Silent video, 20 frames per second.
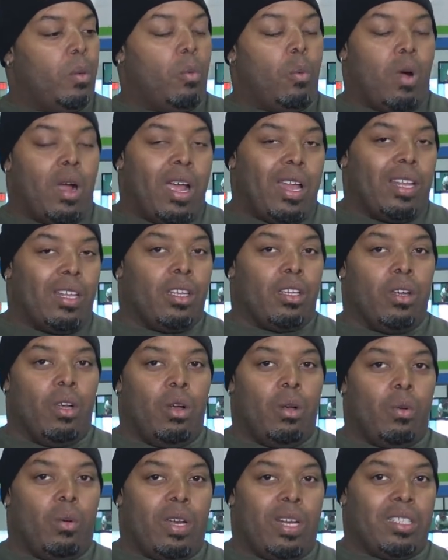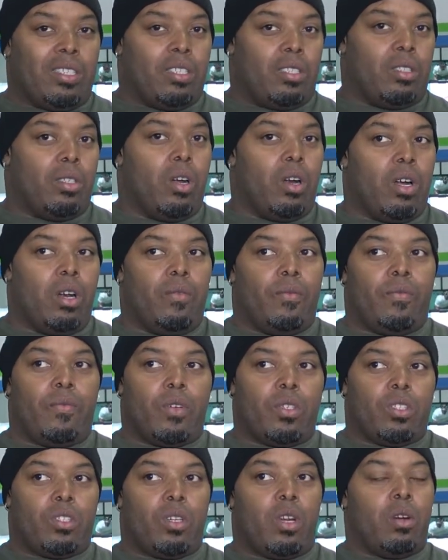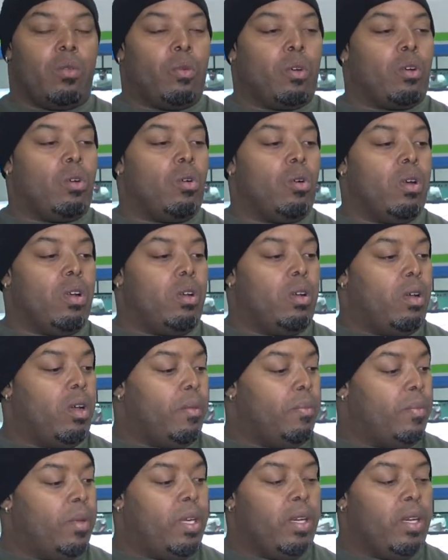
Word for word: a while ago when I started first started recording uh,